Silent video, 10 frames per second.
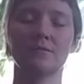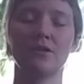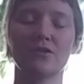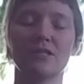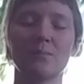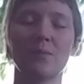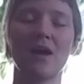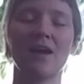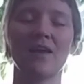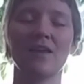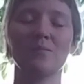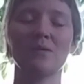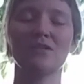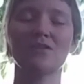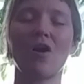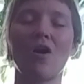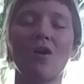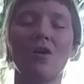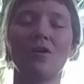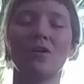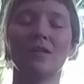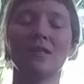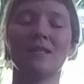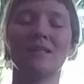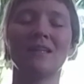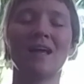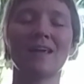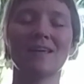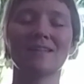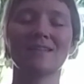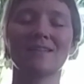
your spine be tall and light,